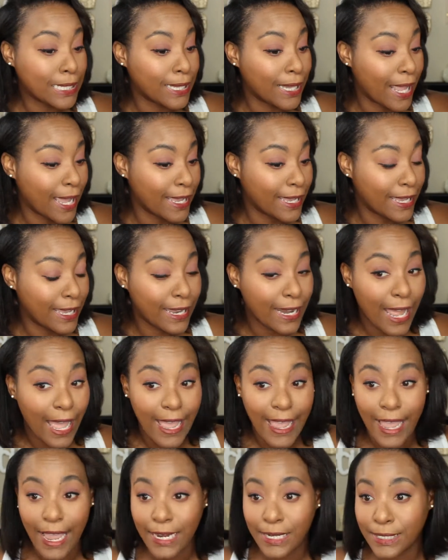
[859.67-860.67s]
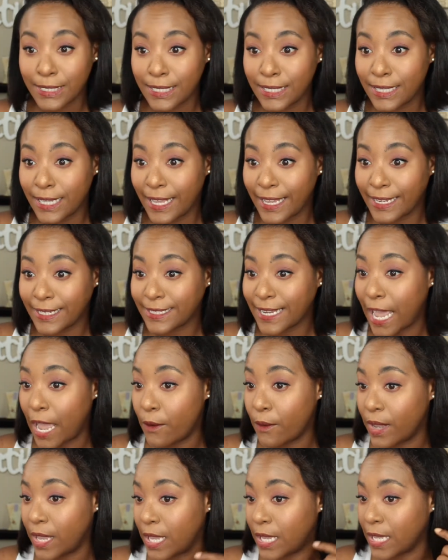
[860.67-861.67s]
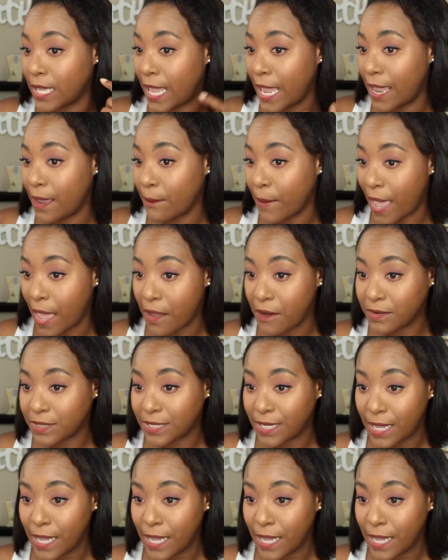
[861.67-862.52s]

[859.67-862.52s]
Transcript: Like it. I actually liked how it came out.